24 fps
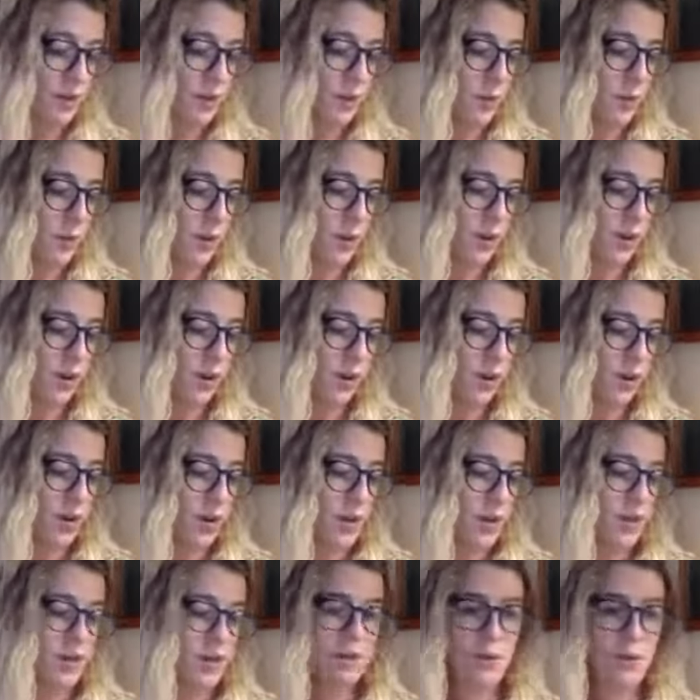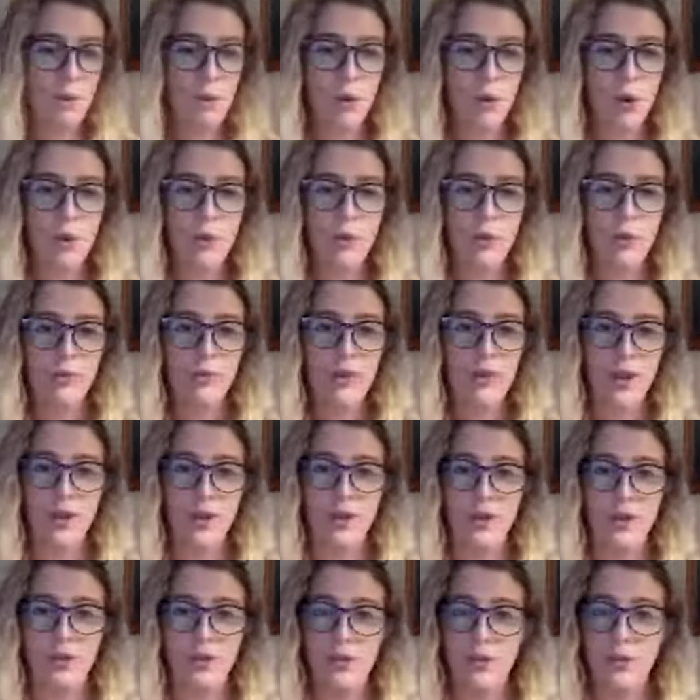for more
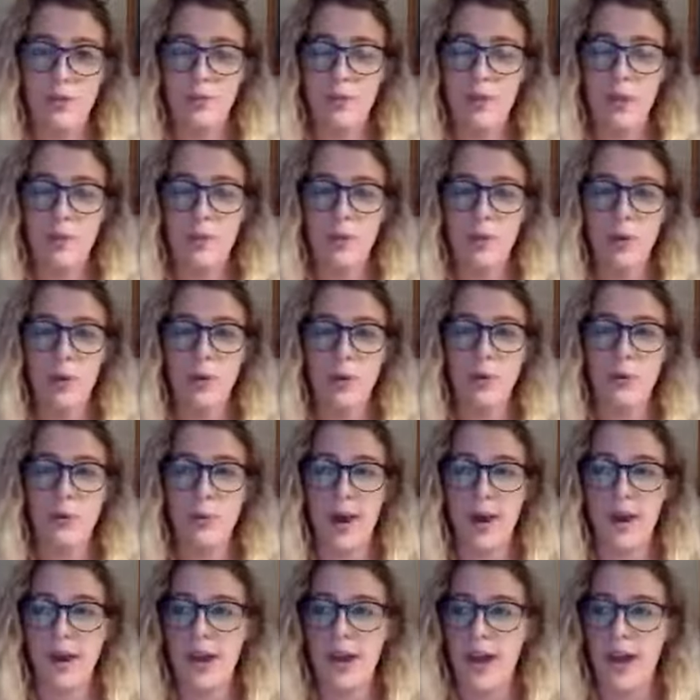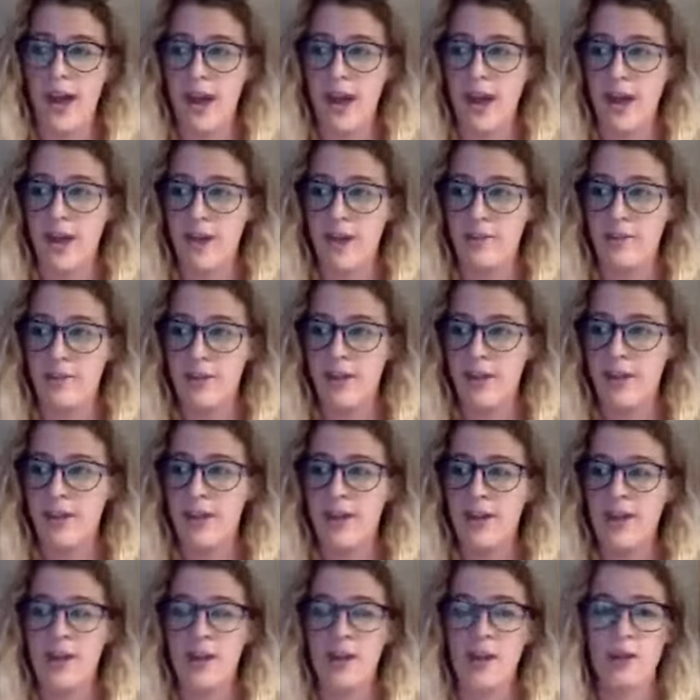professionals, people who might have,
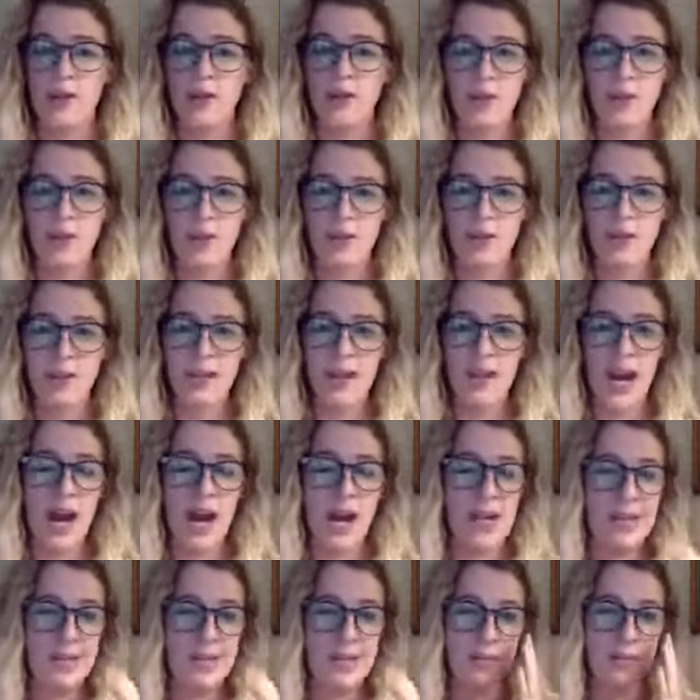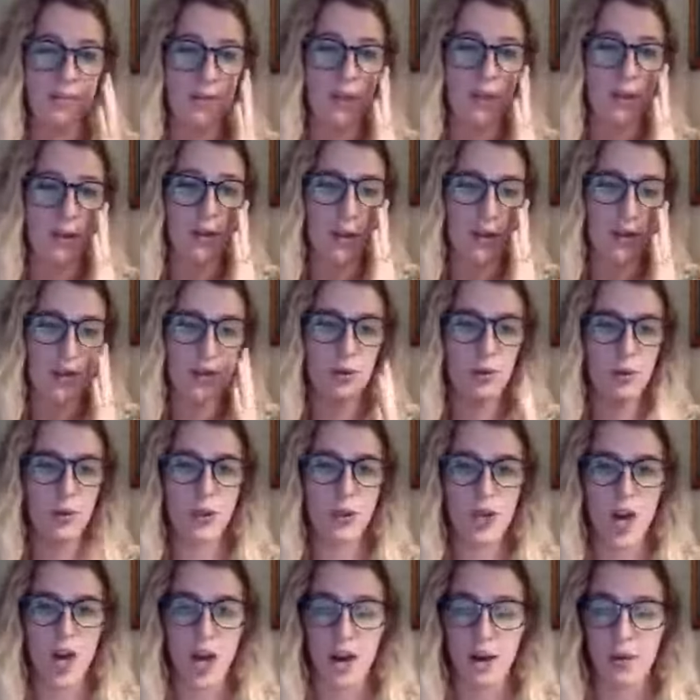suits and ties and be going into a
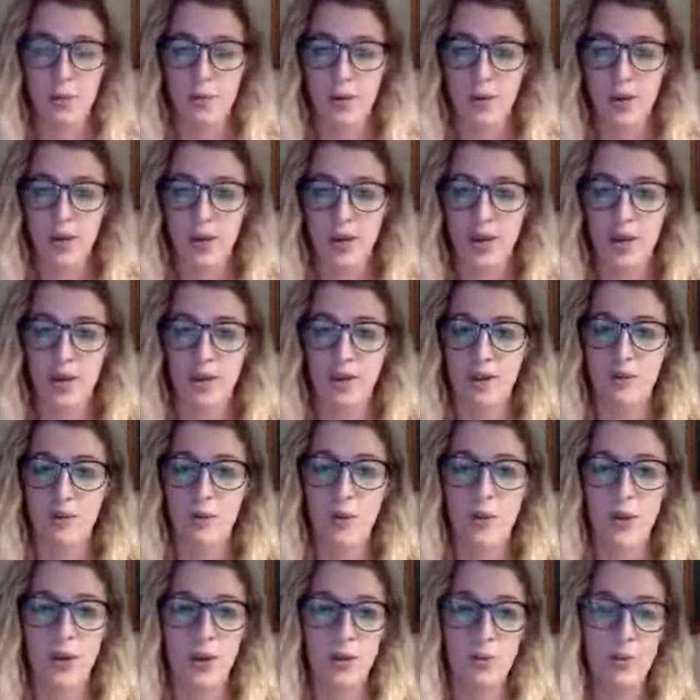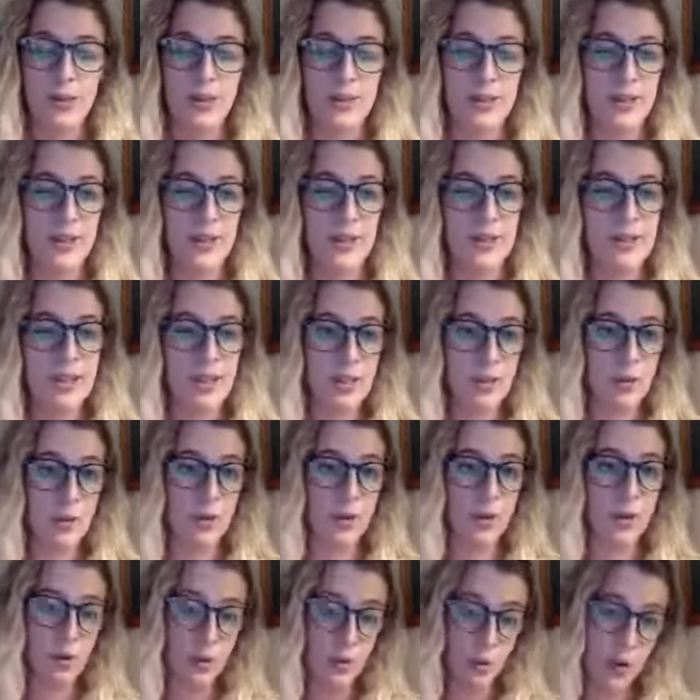job for your business, that's
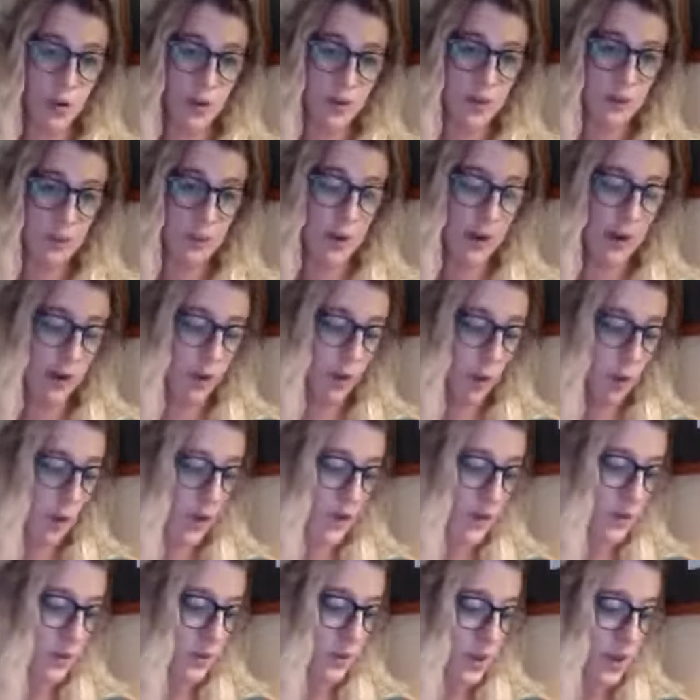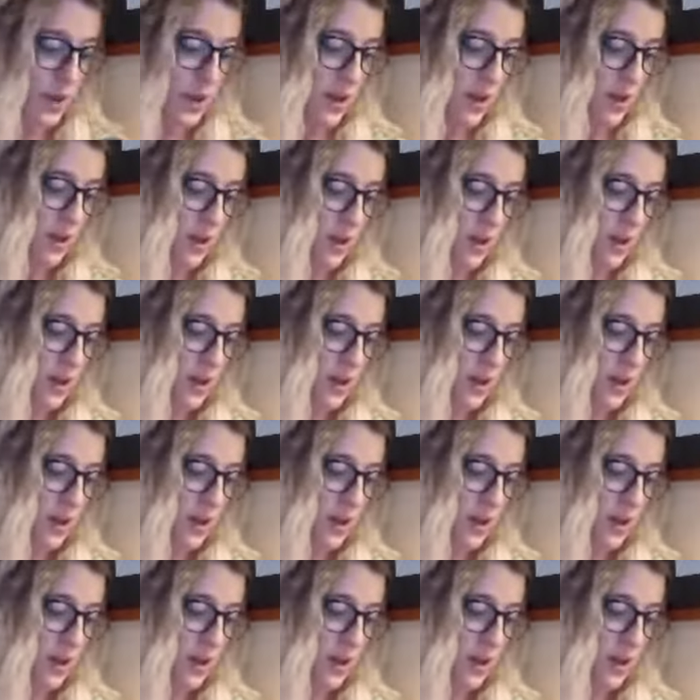what where you'll want to be.